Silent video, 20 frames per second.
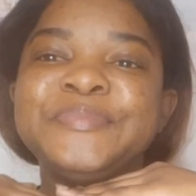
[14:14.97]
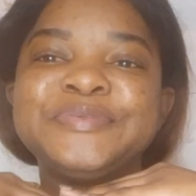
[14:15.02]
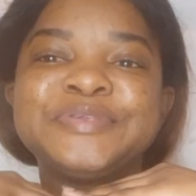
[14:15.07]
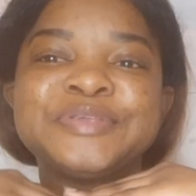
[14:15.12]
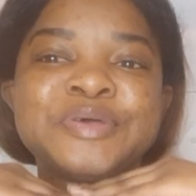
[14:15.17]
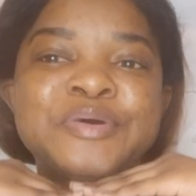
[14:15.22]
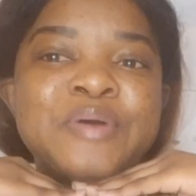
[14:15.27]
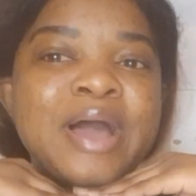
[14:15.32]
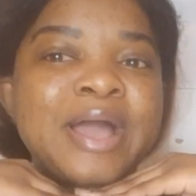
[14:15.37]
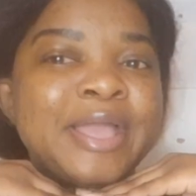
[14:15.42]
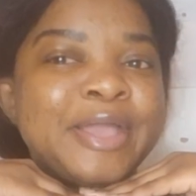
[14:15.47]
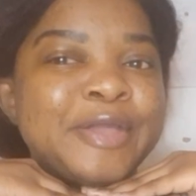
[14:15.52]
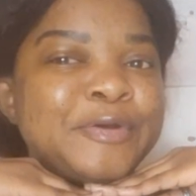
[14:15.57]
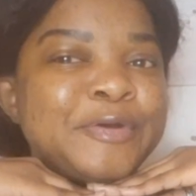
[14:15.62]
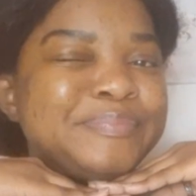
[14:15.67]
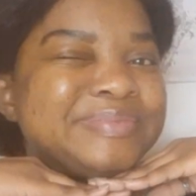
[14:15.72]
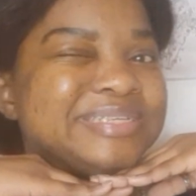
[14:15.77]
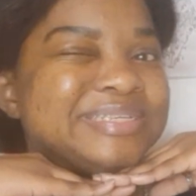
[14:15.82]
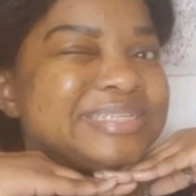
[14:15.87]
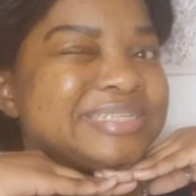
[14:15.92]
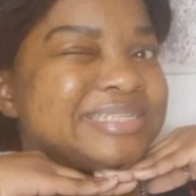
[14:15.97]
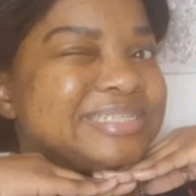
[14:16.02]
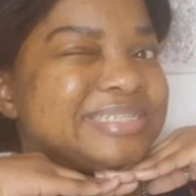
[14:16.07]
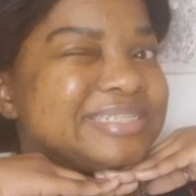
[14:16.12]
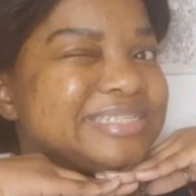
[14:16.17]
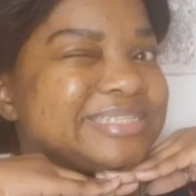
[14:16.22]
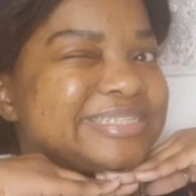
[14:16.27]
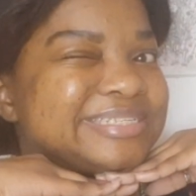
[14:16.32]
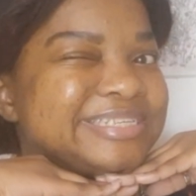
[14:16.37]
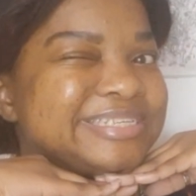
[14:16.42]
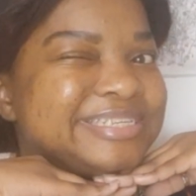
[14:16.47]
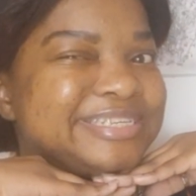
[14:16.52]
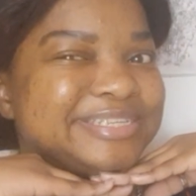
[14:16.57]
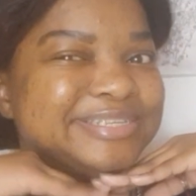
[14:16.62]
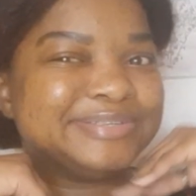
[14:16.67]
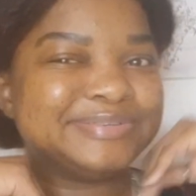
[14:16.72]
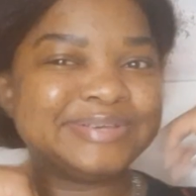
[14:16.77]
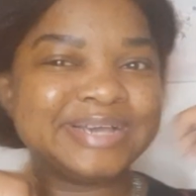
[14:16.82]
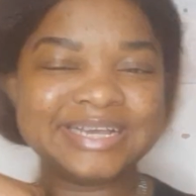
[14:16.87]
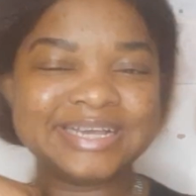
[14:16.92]
So I hope to see
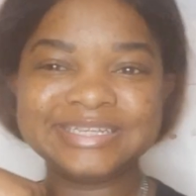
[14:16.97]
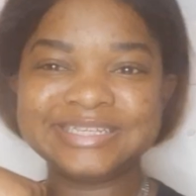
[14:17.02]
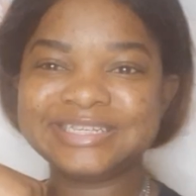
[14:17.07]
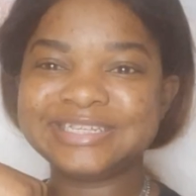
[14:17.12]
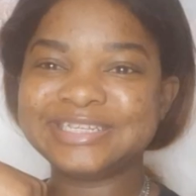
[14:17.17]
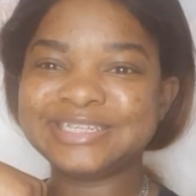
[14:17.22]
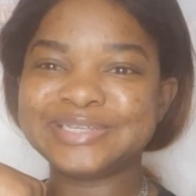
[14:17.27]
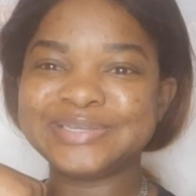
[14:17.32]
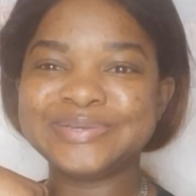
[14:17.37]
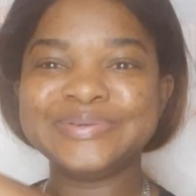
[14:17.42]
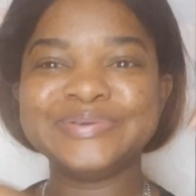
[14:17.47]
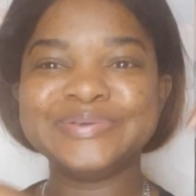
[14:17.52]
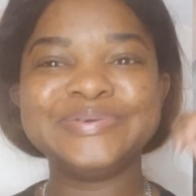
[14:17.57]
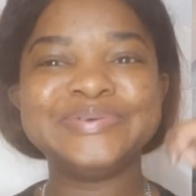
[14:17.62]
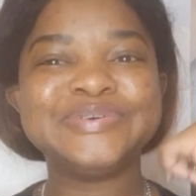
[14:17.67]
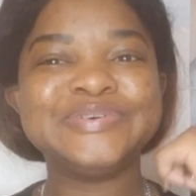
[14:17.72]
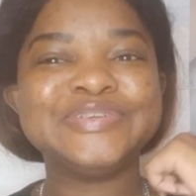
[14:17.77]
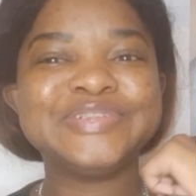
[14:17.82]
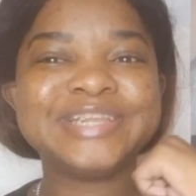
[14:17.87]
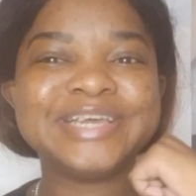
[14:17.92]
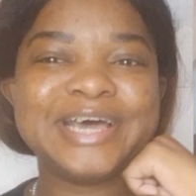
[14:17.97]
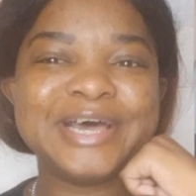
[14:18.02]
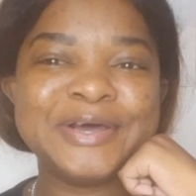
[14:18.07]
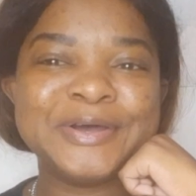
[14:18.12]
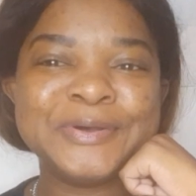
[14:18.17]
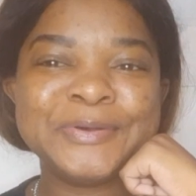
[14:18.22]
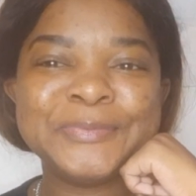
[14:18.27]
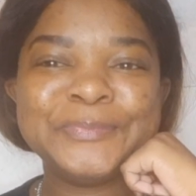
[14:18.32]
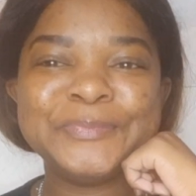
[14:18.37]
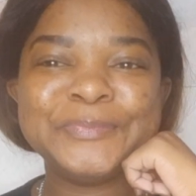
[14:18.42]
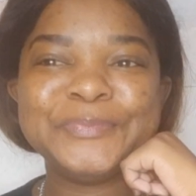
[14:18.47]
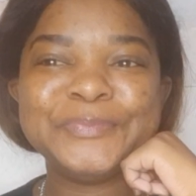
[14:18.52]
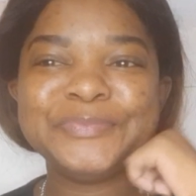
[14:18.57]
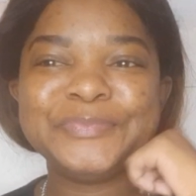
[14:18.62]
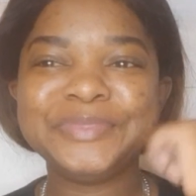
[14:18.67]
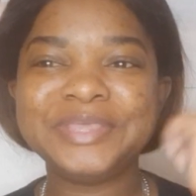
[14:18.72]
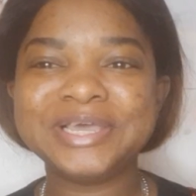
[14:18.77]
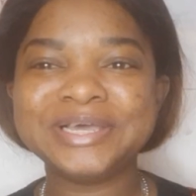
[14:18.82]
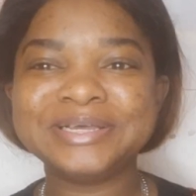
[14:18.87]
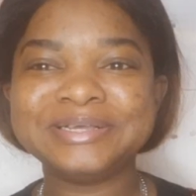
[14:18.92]
you guys soon.
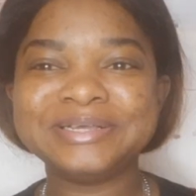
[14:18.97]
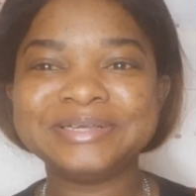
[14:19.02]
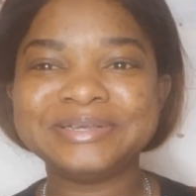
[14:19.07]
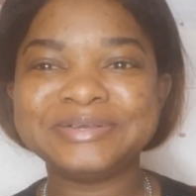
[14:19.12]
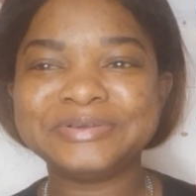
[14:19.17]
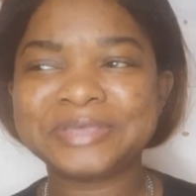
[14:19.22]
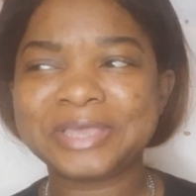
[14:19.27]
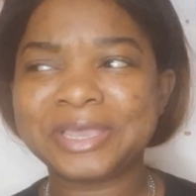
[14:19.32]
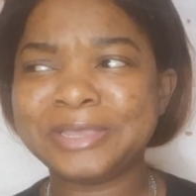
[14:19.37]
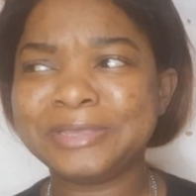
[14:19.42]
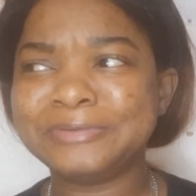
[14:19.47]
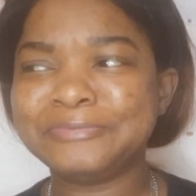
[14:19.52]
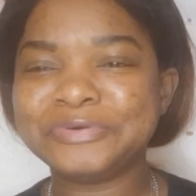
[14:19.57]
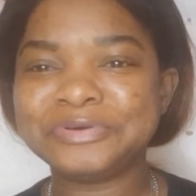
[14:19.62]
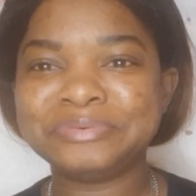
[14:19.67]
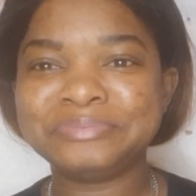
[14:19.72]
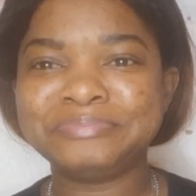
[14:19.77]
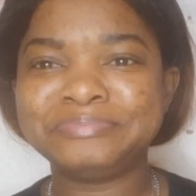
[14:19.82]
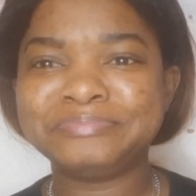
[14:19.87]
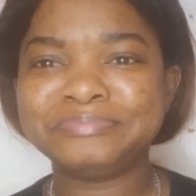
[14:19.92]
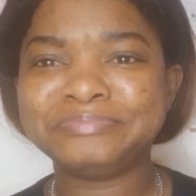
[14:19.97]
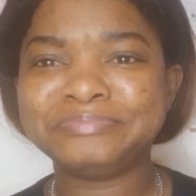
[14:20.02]
Yeah, okay, well.